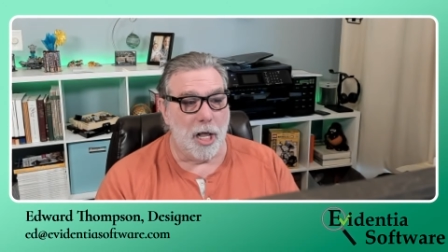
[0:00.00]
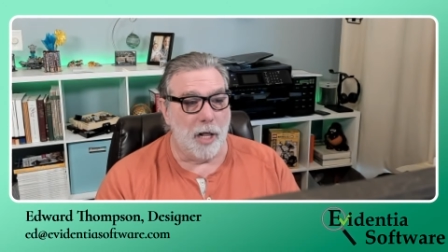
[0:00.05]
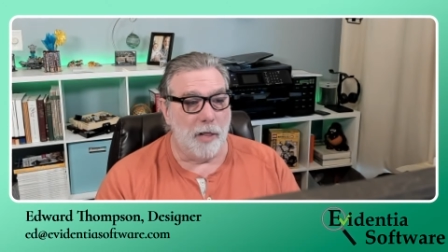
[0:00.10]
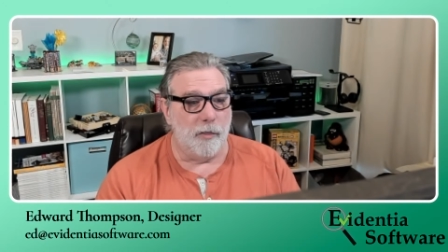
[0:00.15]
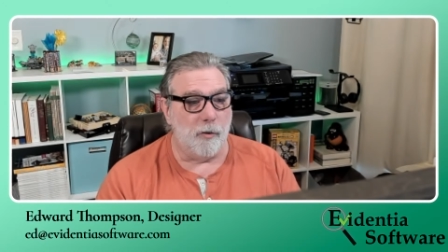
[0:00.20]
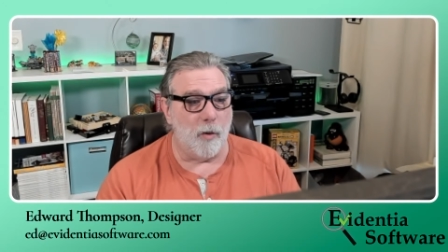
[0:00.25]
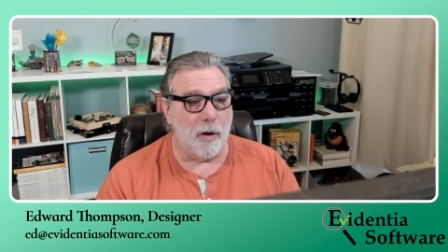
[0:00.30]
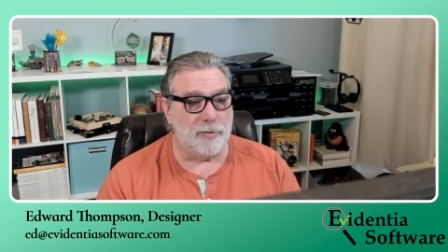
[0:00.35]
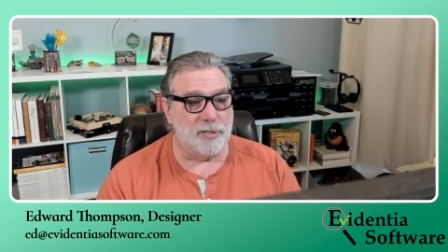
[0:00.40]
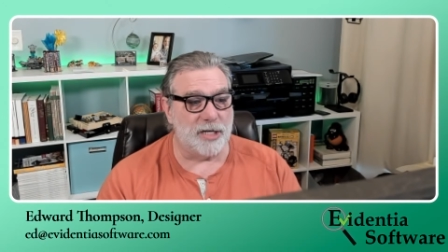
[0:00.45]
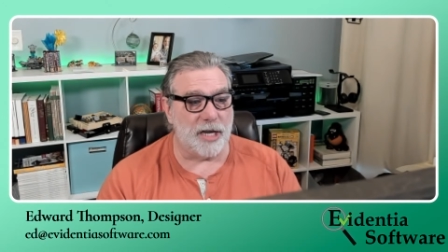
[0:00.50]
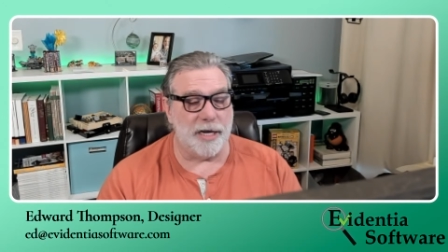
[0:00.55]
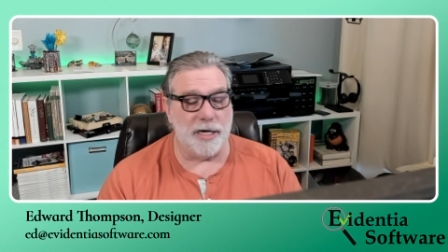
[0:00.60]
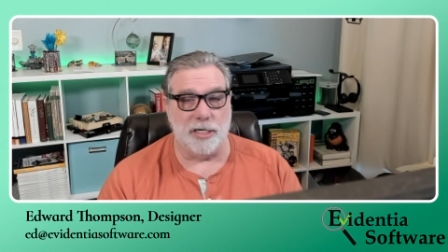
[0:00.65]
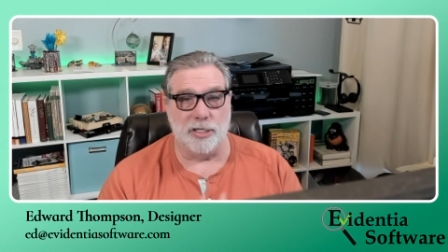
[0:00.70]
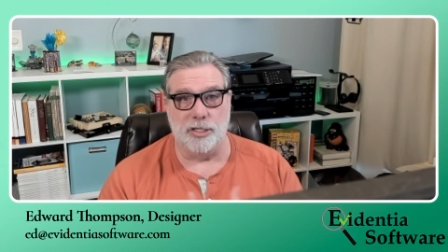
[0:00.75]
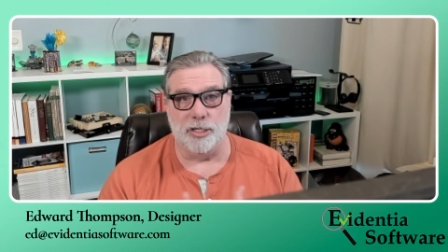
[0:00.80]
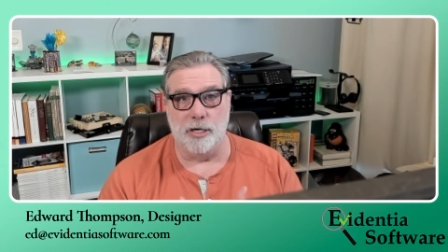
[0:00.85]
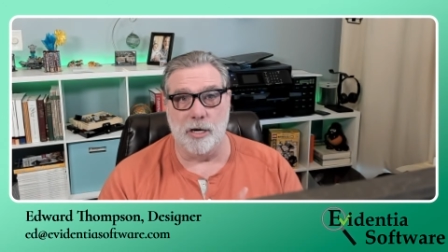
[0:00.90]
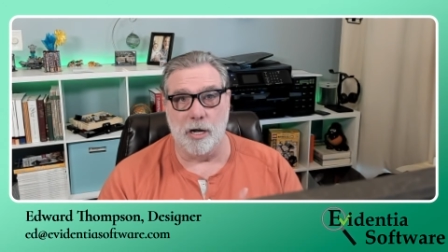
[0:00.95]
The website,
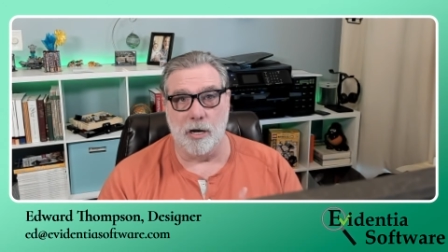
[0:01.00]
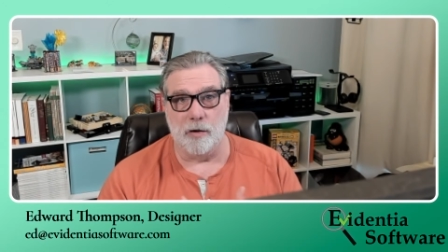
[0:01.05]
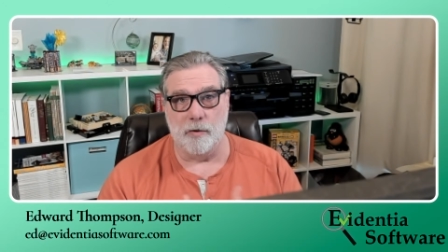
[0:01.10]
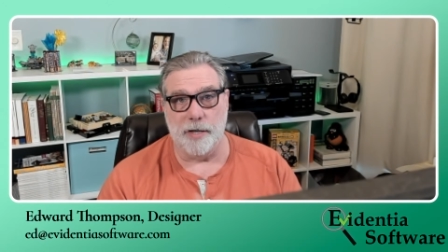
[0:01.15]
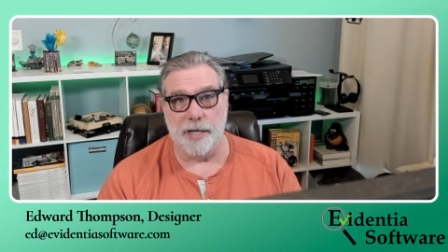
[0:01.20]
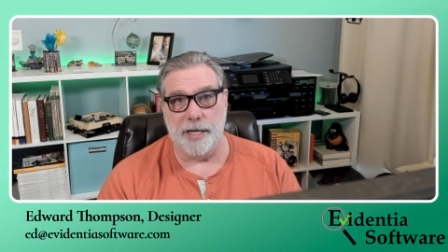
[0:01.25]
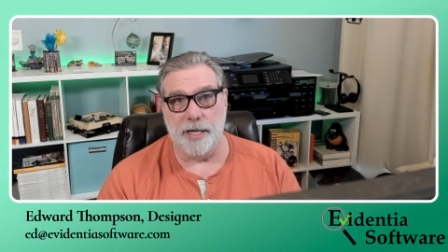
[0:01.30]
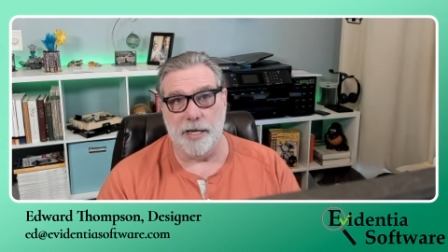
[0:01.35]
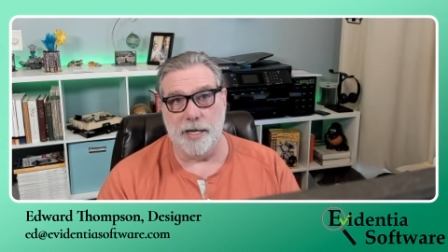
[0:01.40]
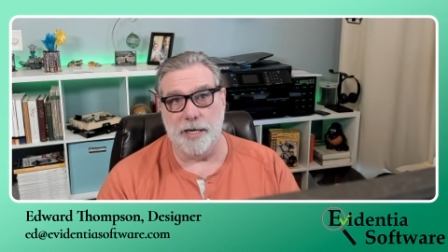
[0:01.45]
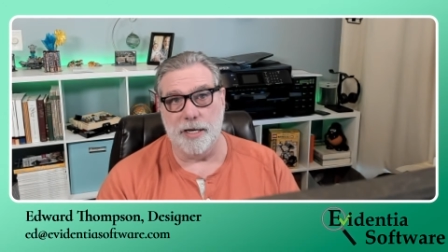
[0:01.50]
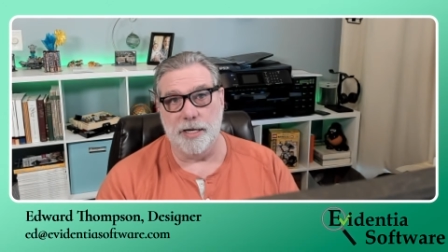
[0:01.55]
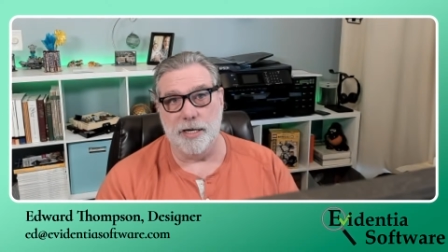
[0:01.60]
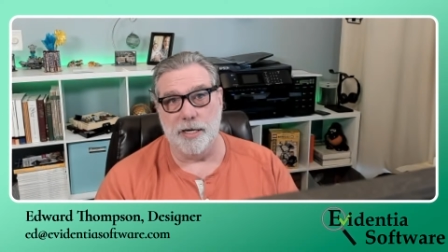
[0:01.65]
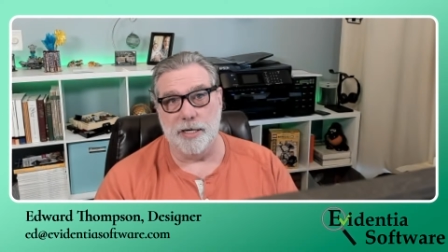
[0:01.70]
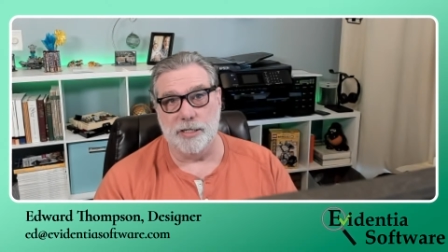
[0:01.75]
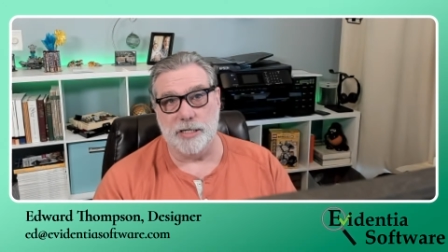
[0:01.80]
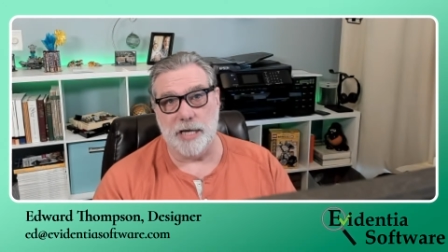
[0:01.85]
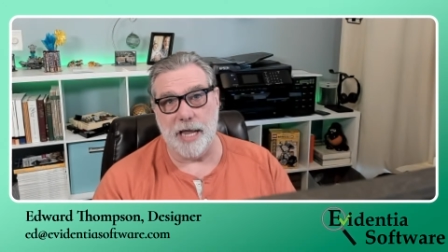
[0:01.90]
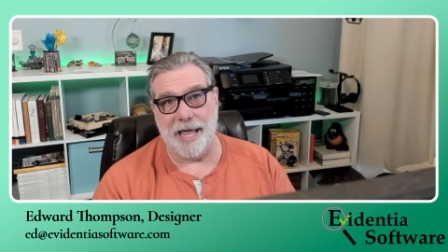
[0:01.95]
as you know,
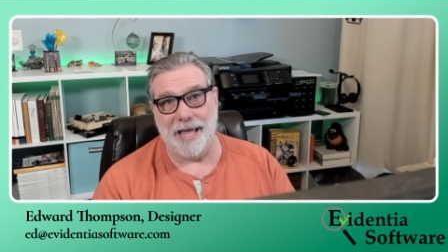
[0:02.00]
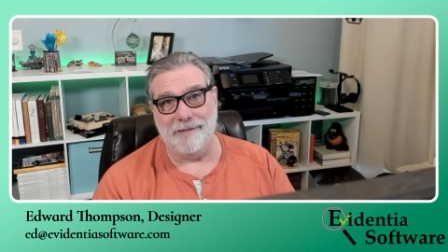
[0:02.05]
is